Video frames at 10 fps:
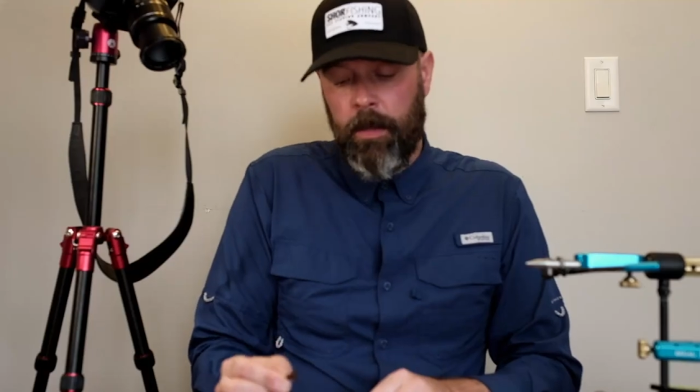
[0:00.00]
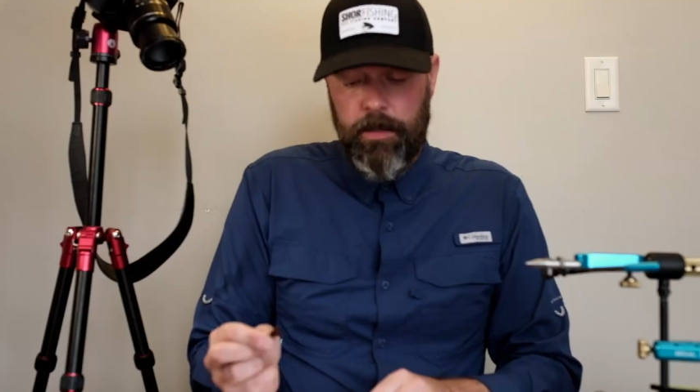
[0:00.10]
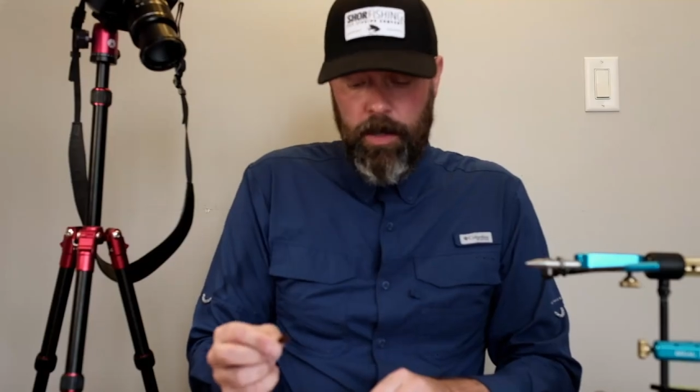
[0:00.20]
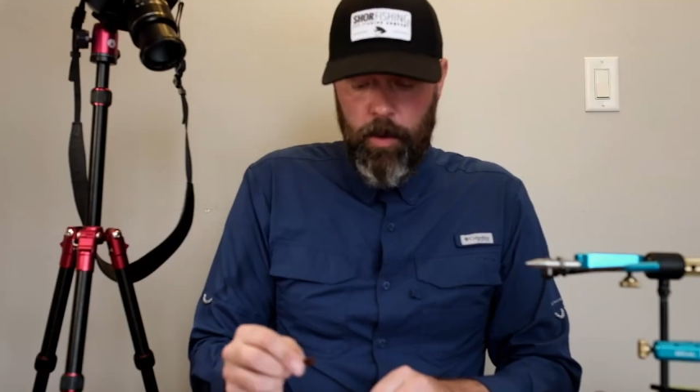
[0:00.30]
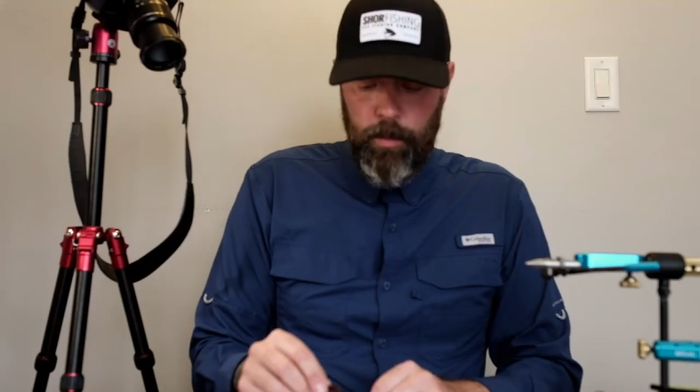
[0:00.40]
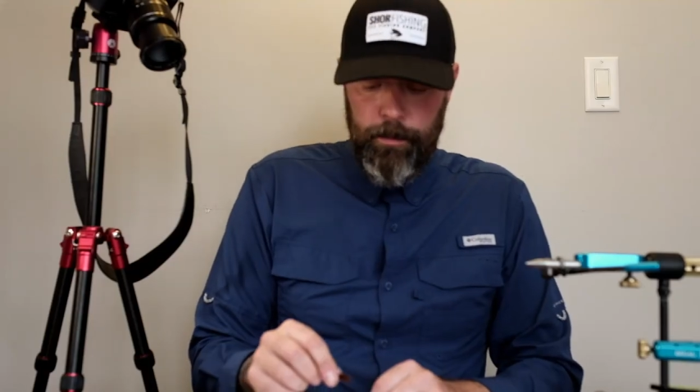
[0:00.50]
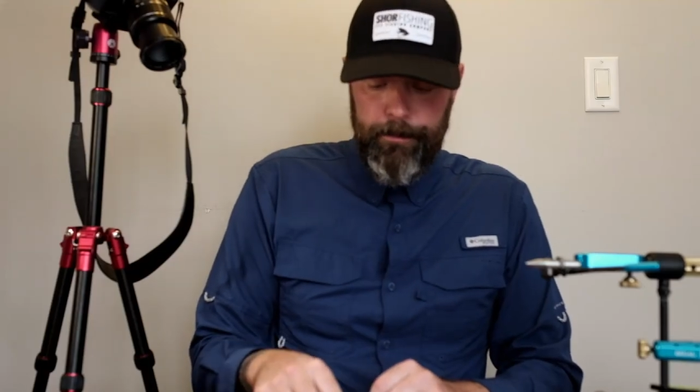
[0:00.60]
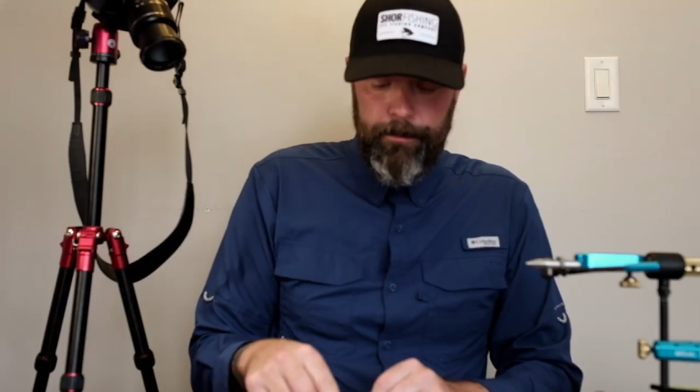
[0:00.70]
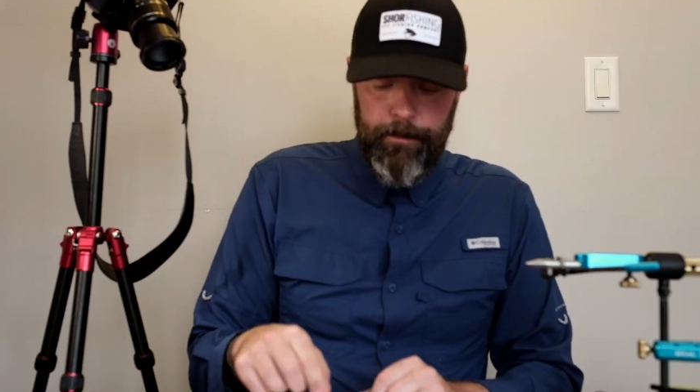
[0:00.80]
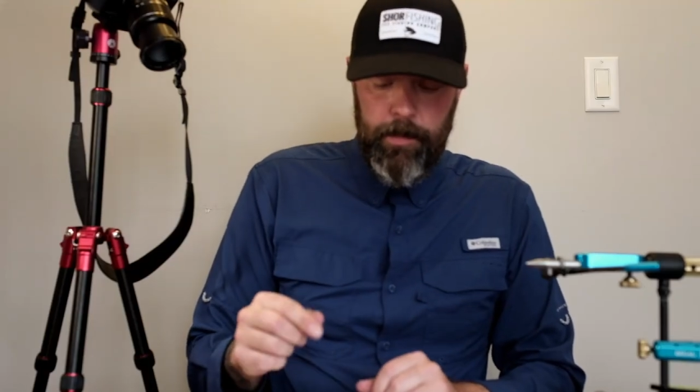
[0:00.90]
So,
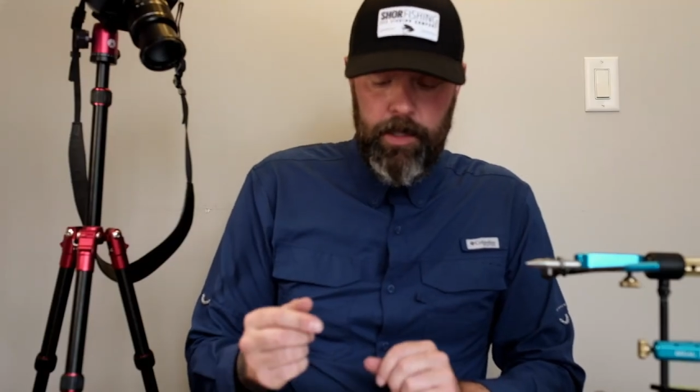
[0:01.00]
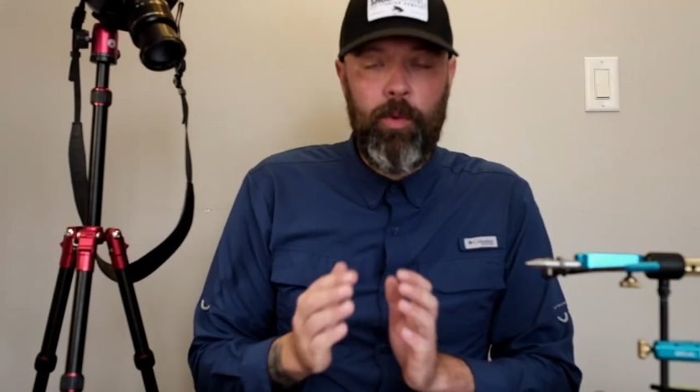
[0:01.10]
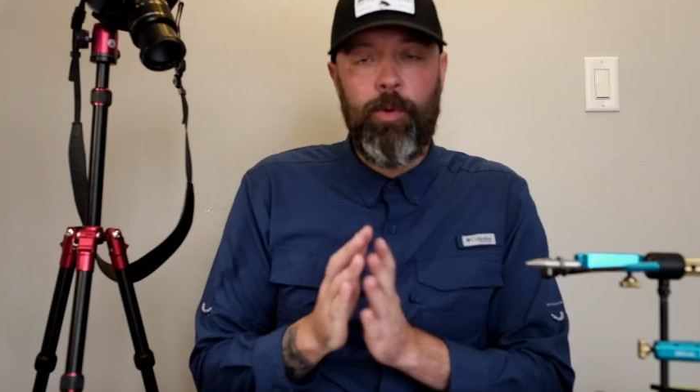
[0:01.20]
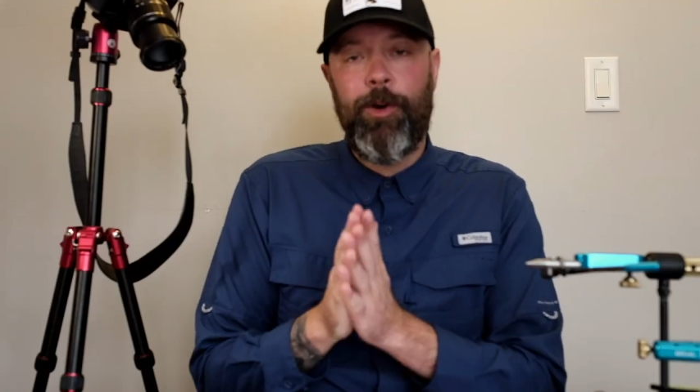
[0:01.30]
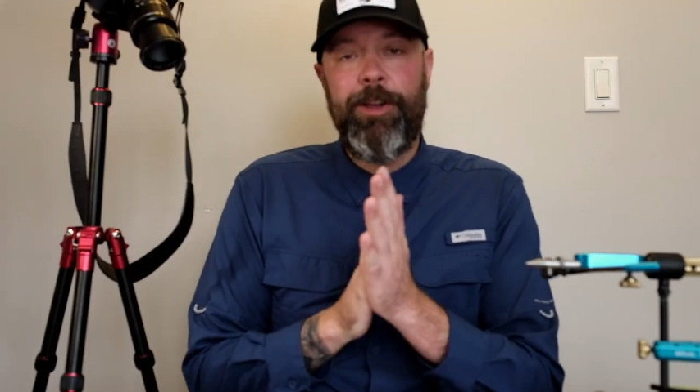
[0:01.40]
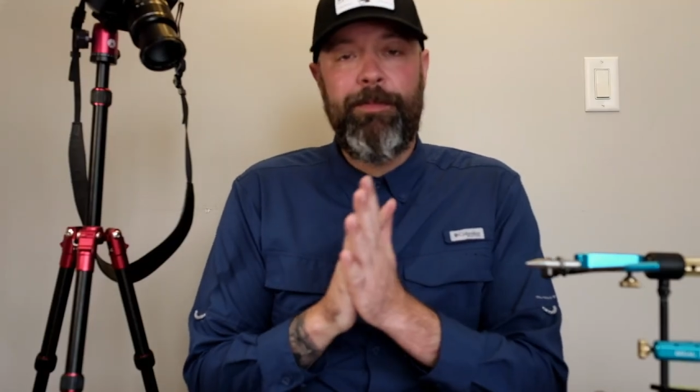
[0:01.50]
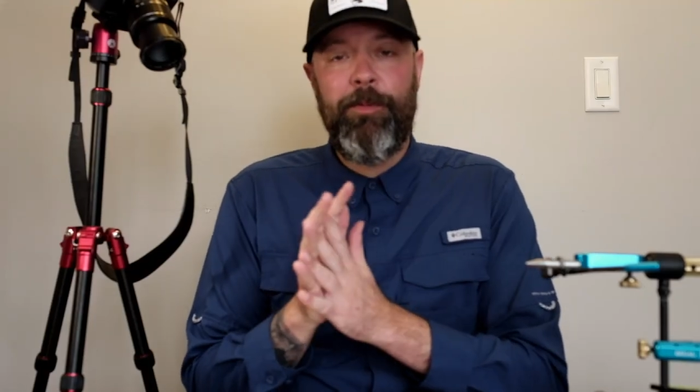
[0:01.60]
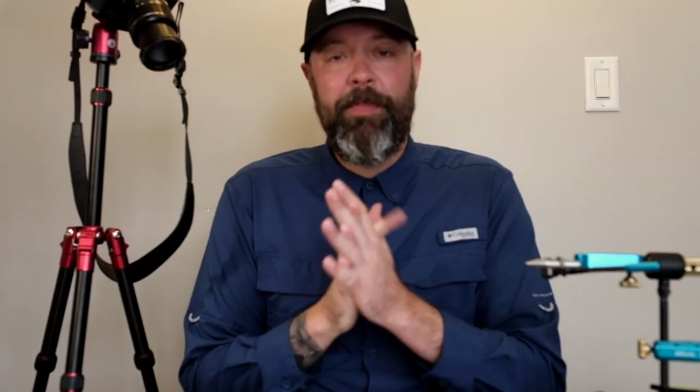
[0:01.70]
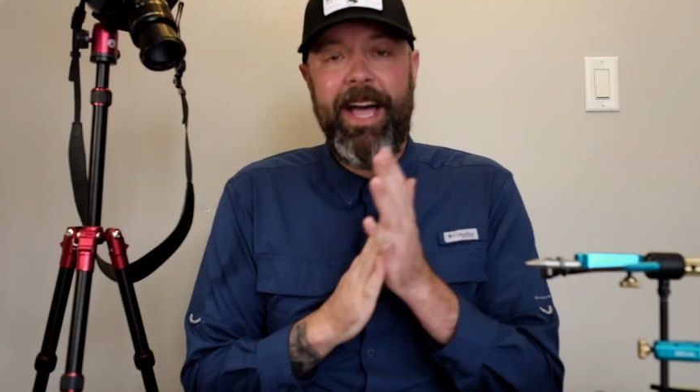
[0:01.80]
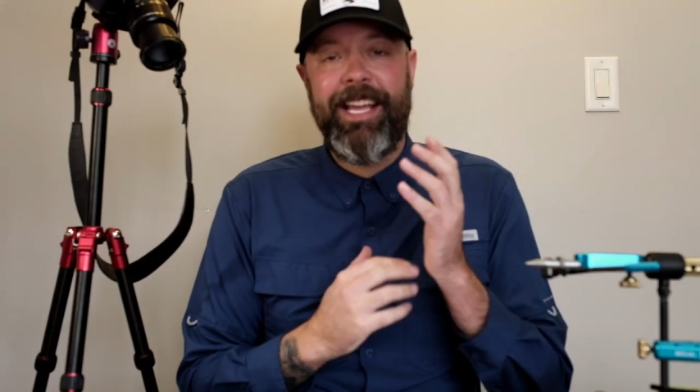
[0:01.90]
don't worry
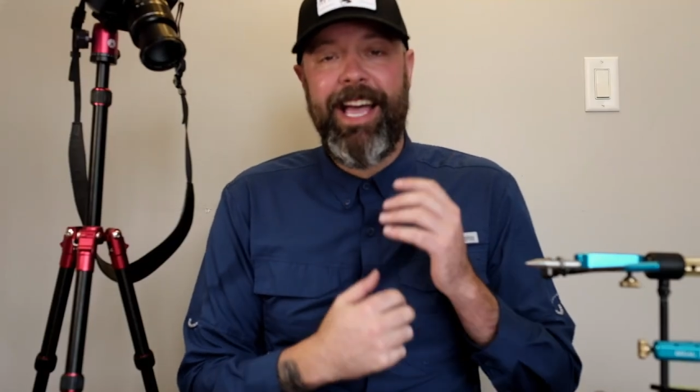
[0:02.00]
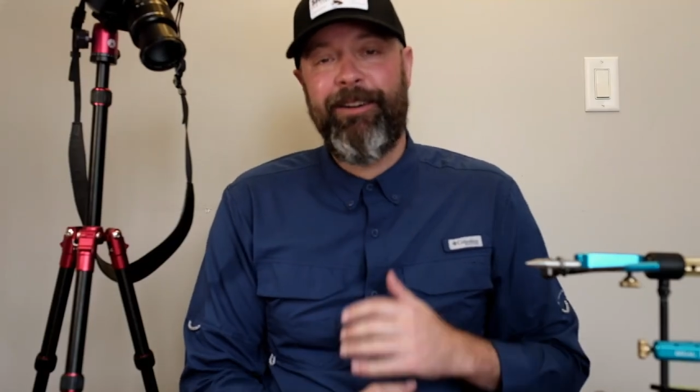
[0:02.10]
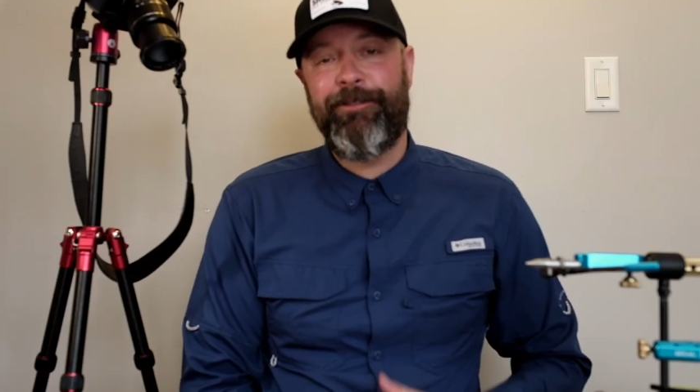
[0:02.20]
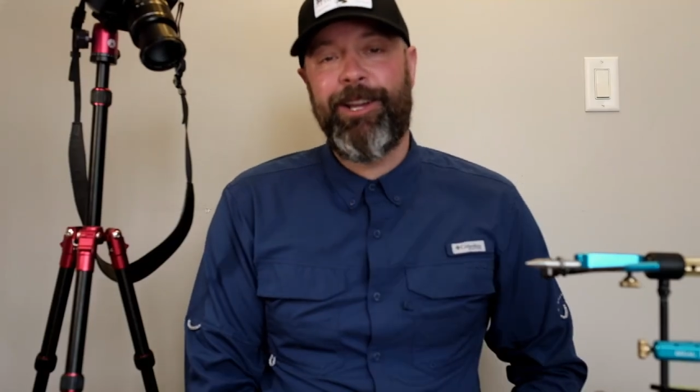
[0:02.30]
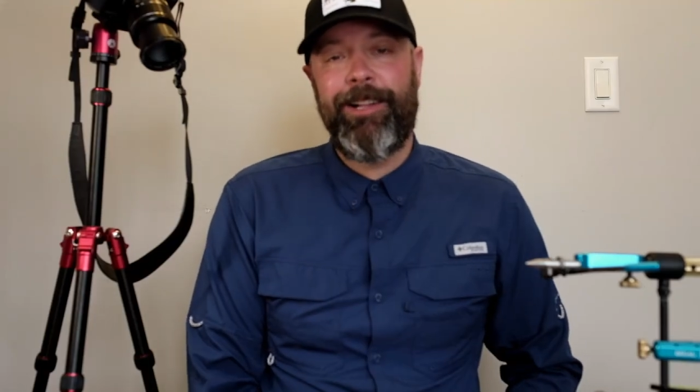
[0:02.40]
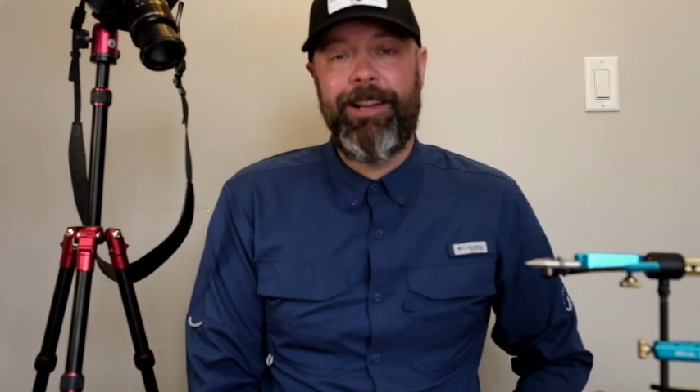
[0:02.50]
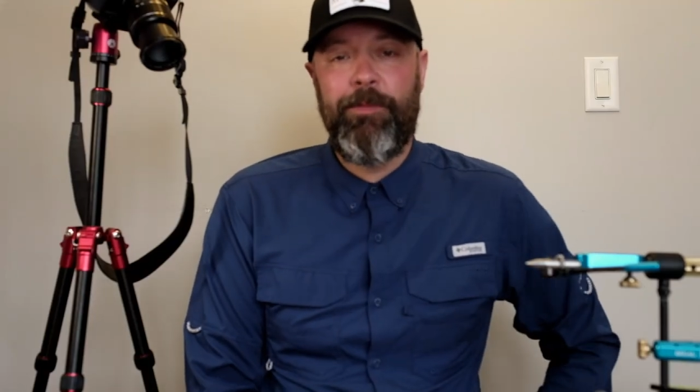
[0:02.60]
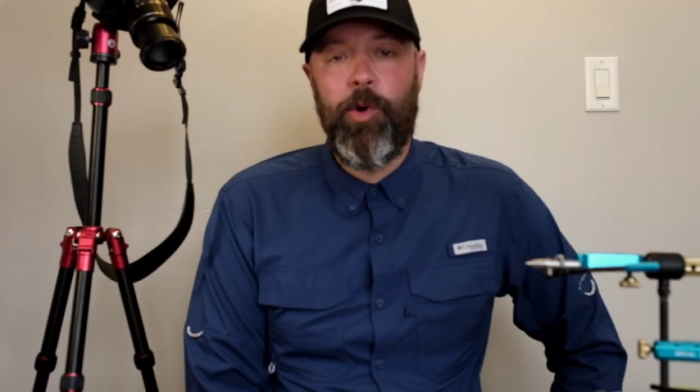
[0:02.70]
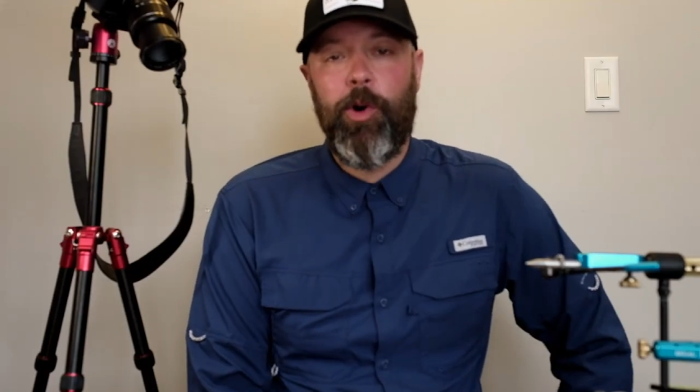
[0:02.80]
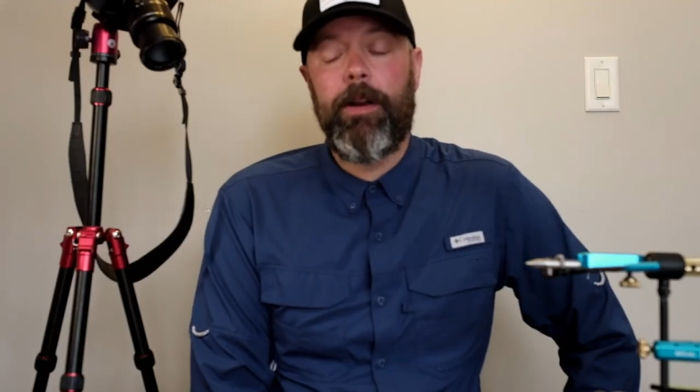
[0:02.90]
about bad calf tail
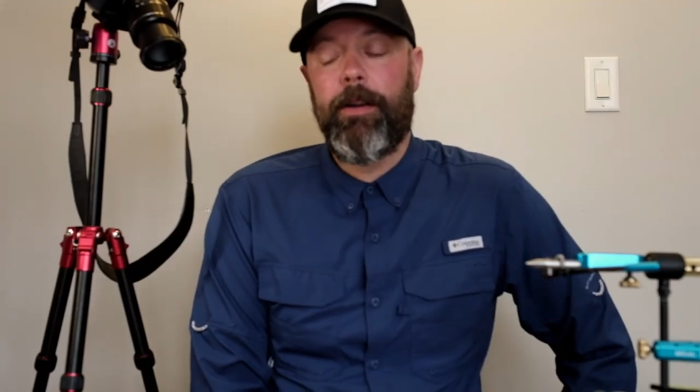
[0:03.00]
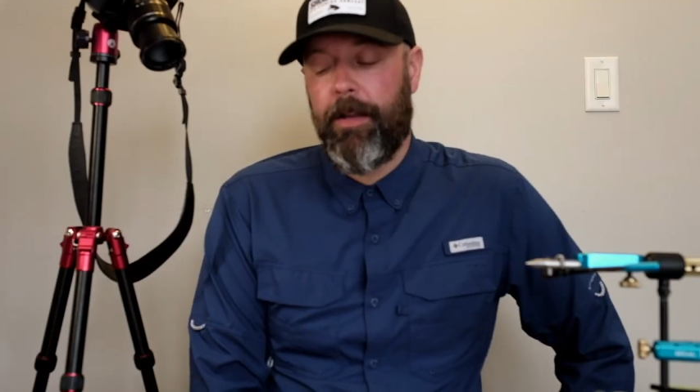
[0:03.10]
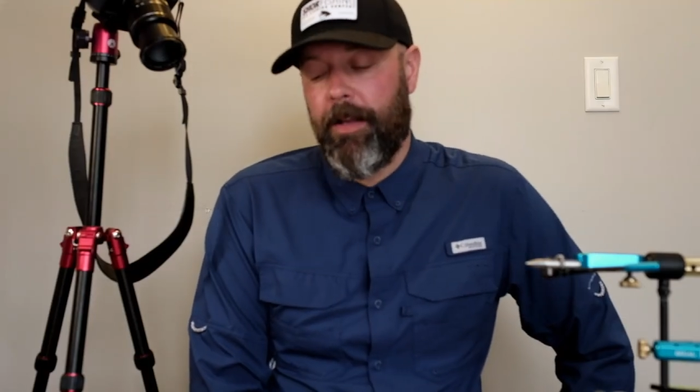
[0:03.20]
anymore.